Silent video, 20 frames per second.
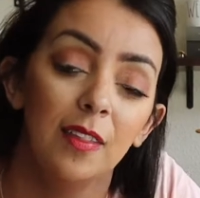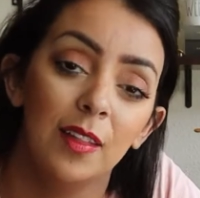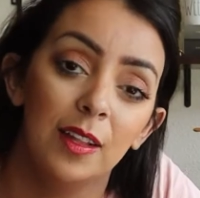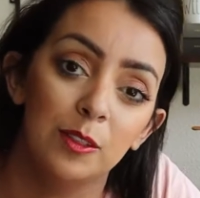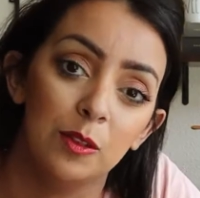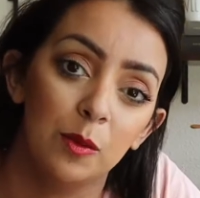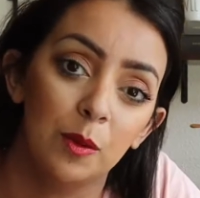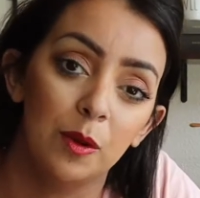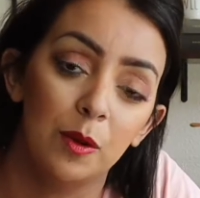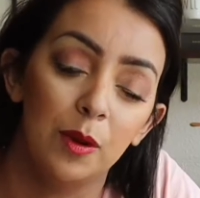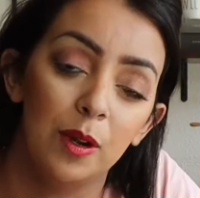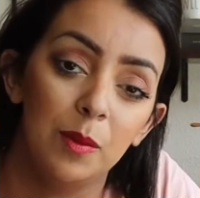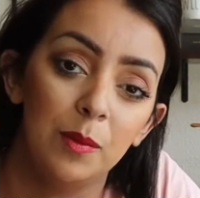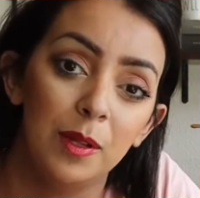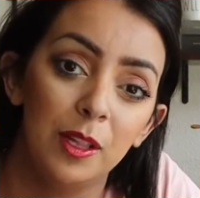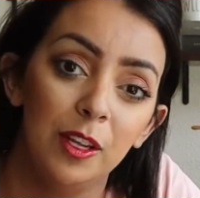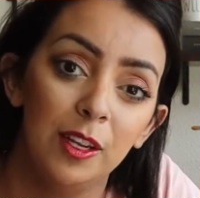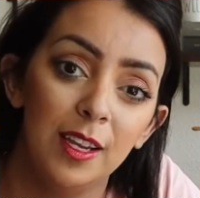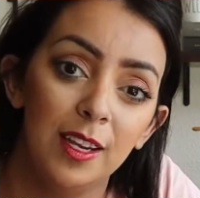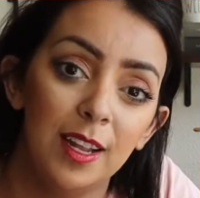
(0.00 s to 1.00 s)
That's what we're going to
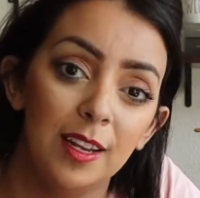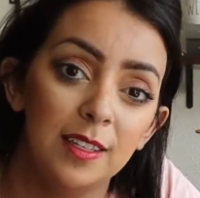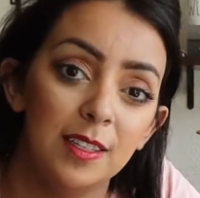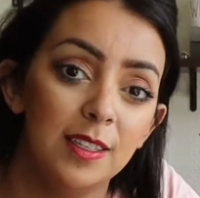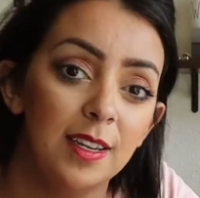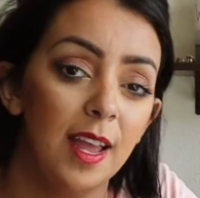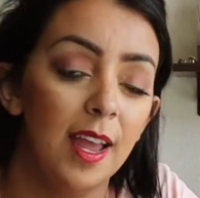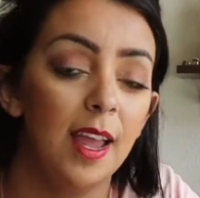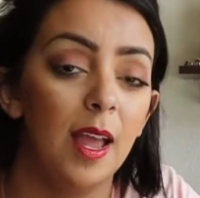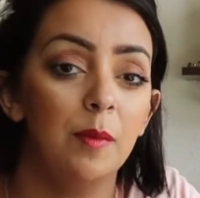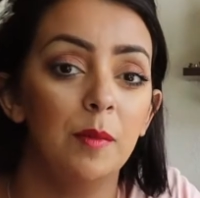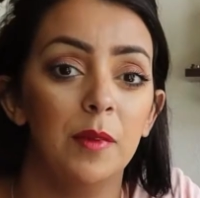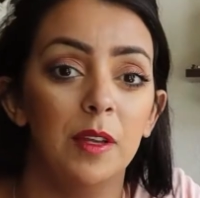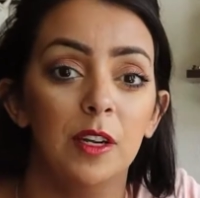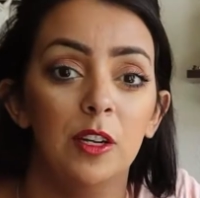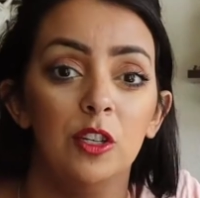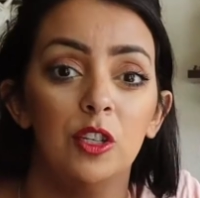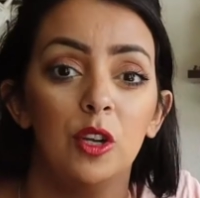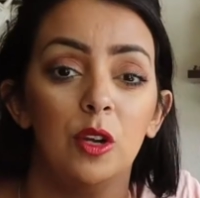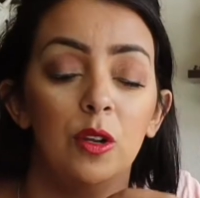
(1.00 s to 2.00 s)
be looking at today. I'm
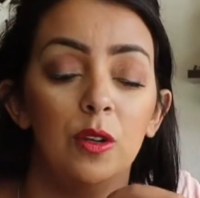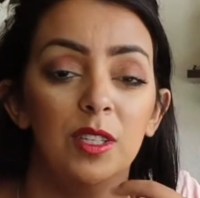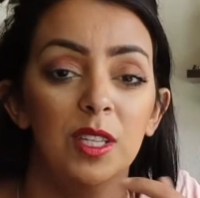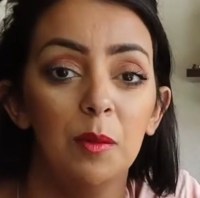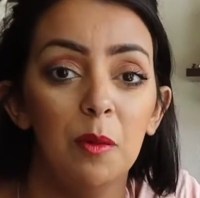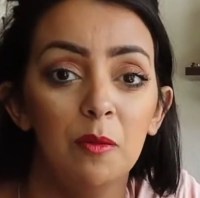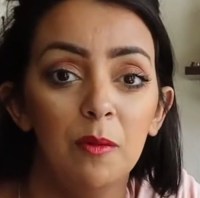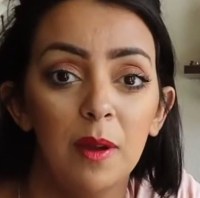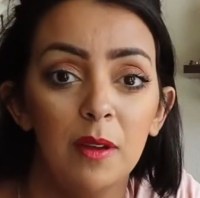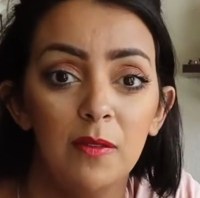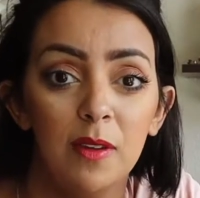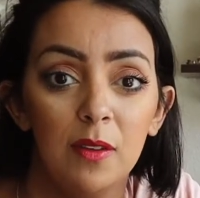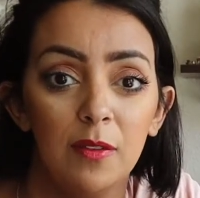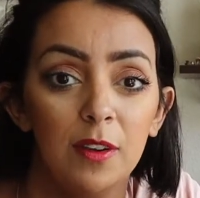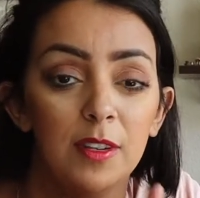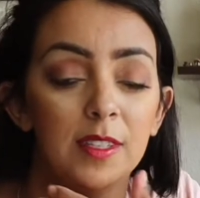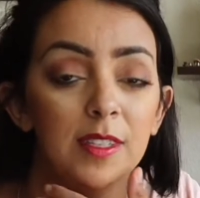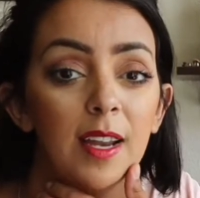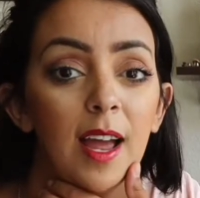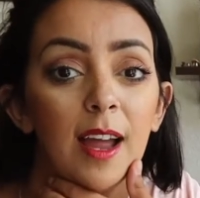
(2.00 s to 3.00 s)
gonna show you some of my
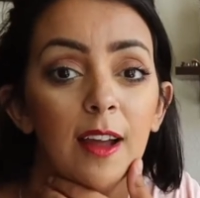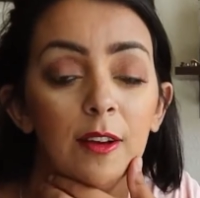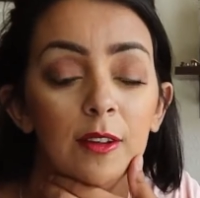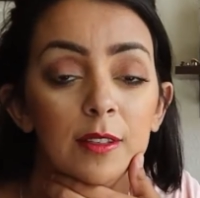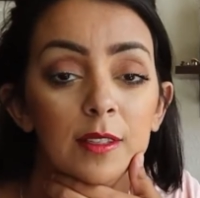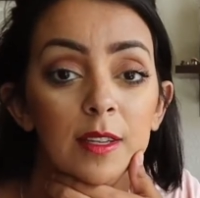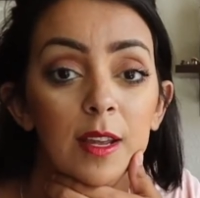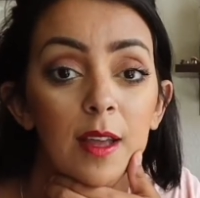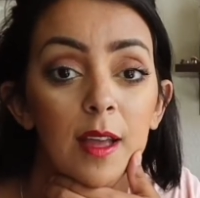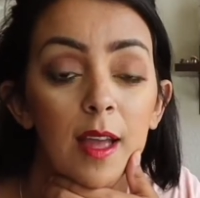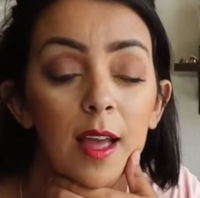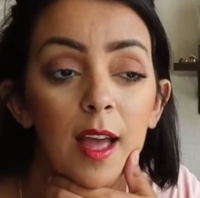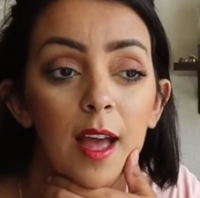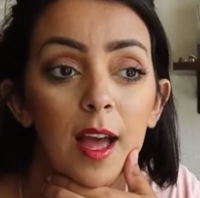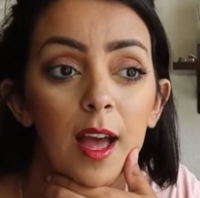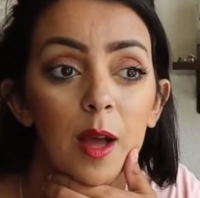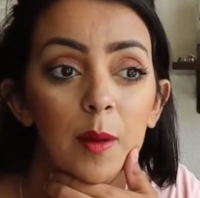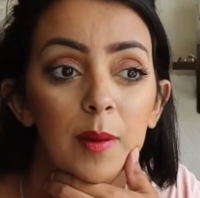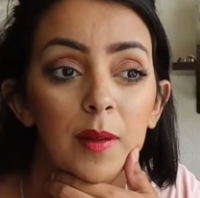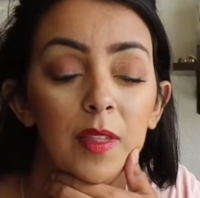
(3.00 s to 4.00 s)
favorite styles,
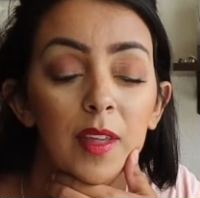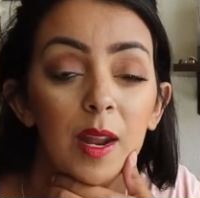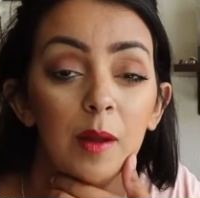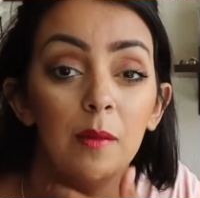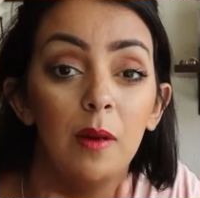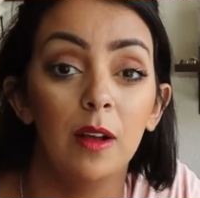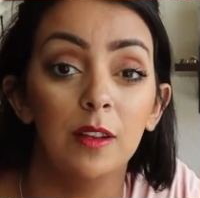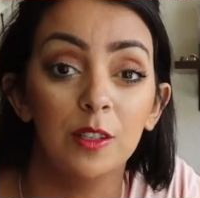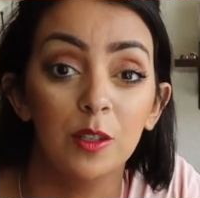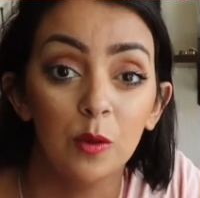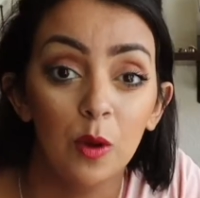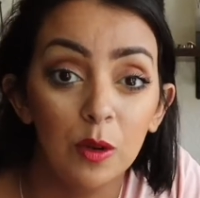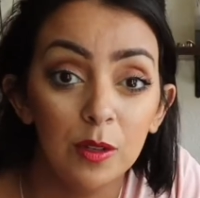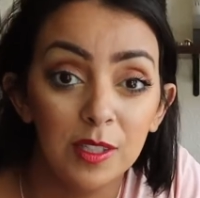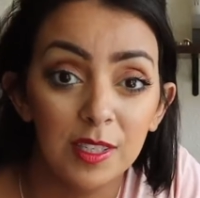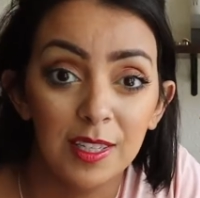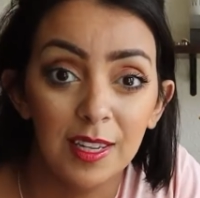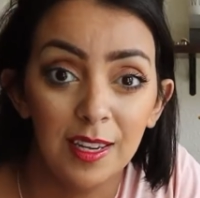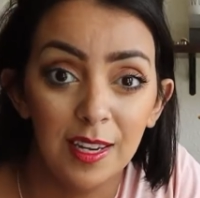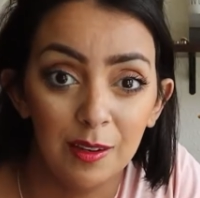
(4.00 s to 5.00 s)
um, and then I'm also
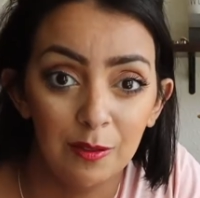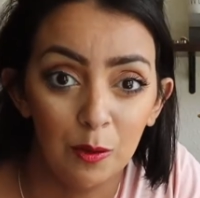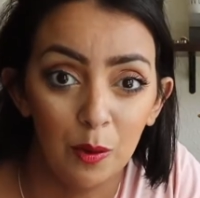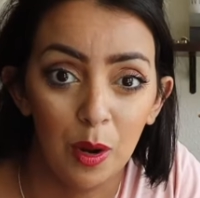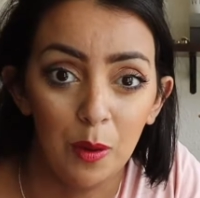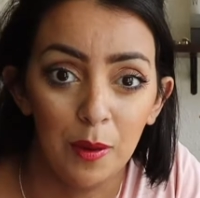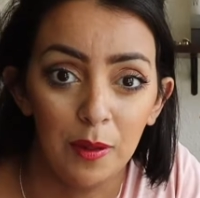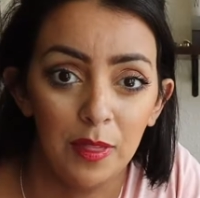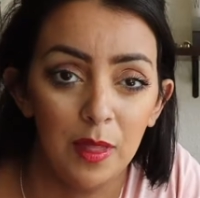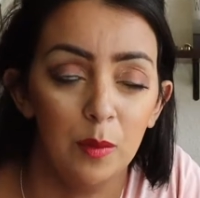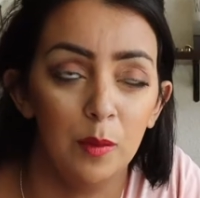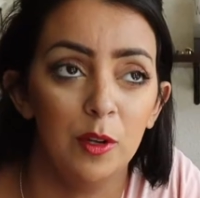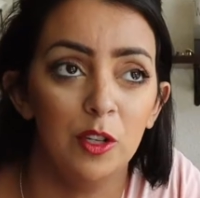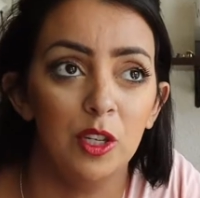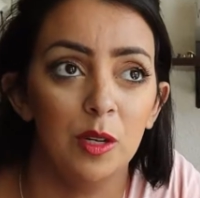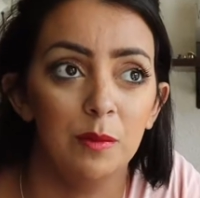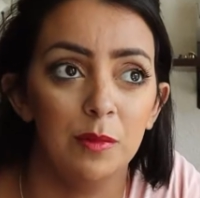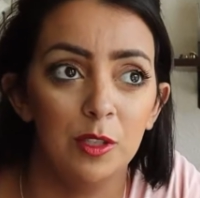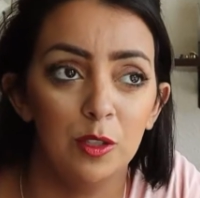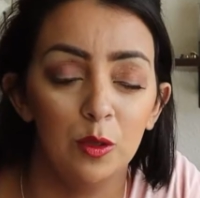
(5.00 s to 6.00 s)
hosting a giveaway with them,
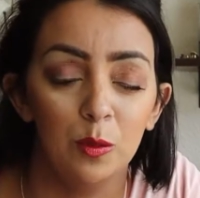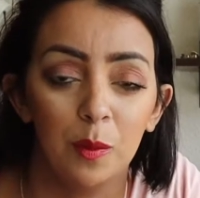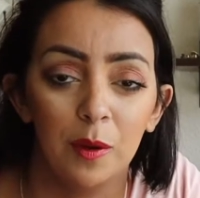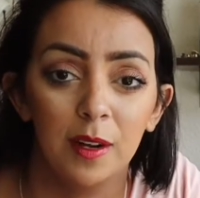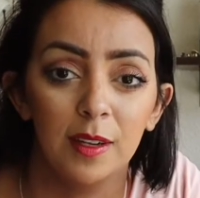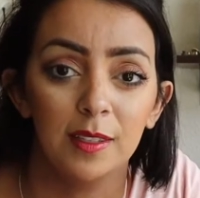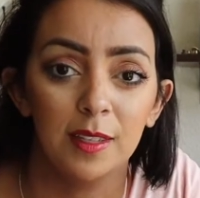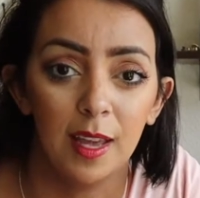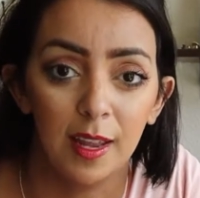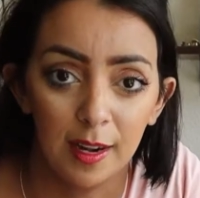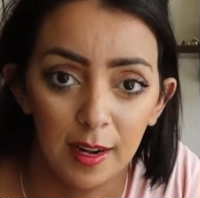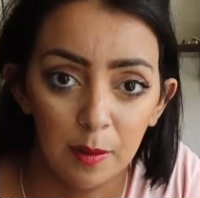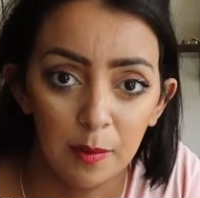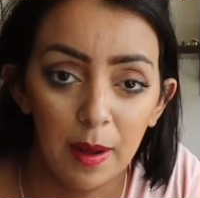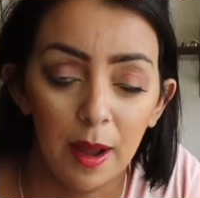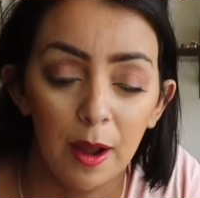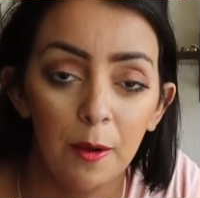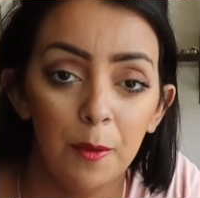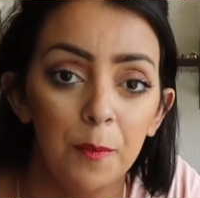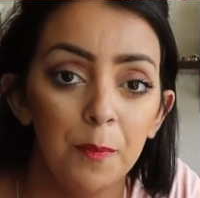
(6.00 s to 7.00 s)
which I'm super excited
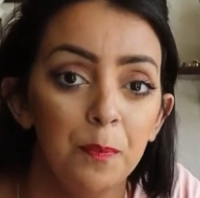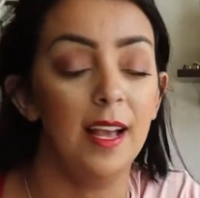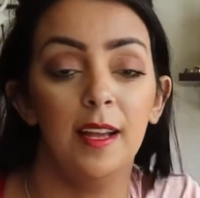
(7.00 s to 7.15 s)
about.